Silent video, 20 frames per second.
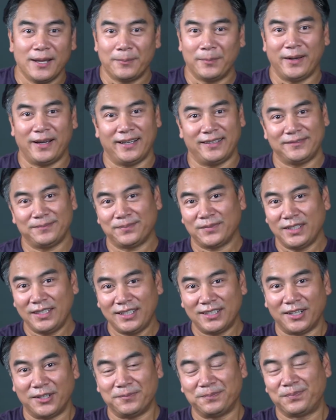But, you
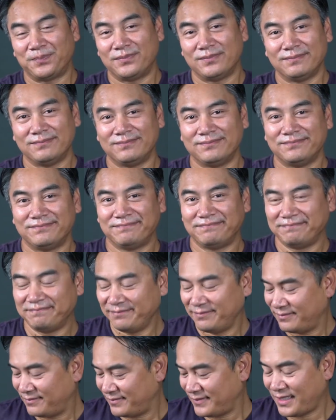know,
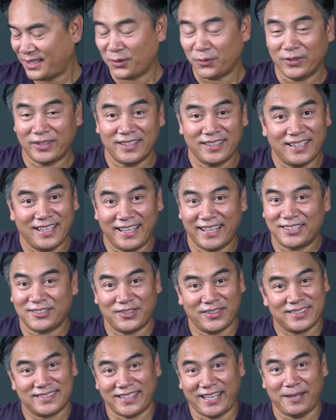with an
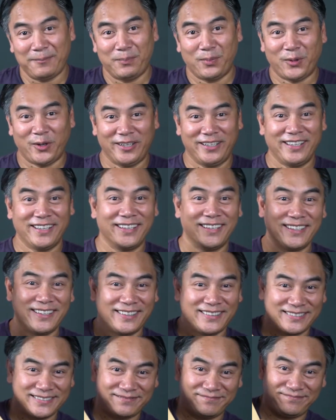electric skateboard,
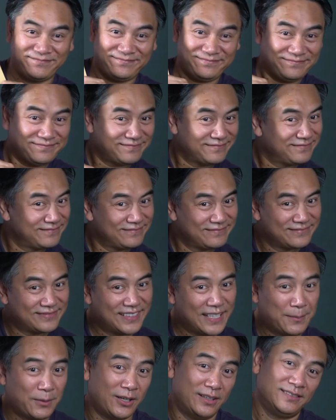
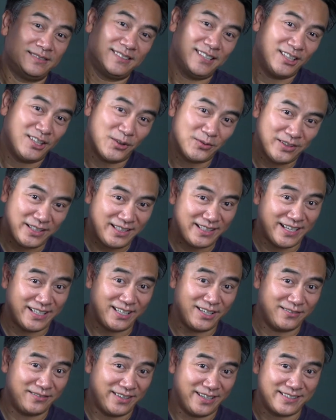come on, you don't need any
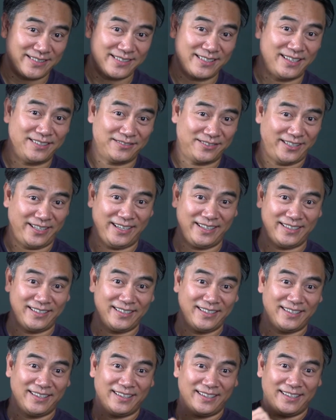of that stuff, right?
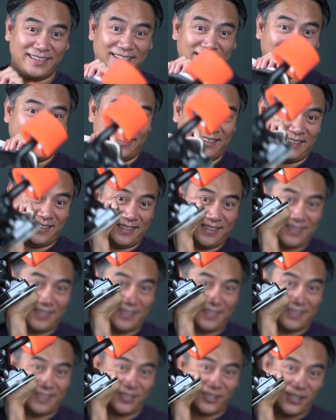
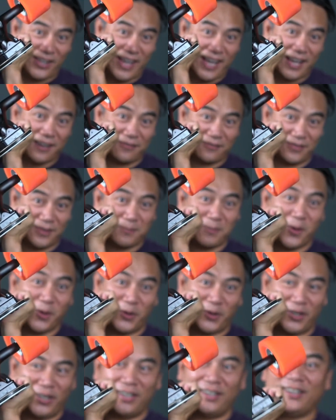You have the
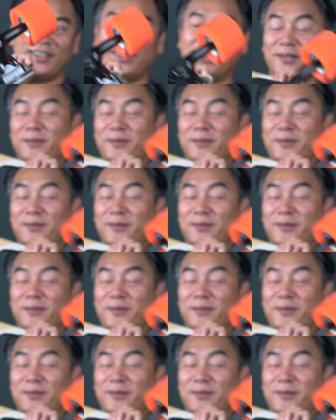motor.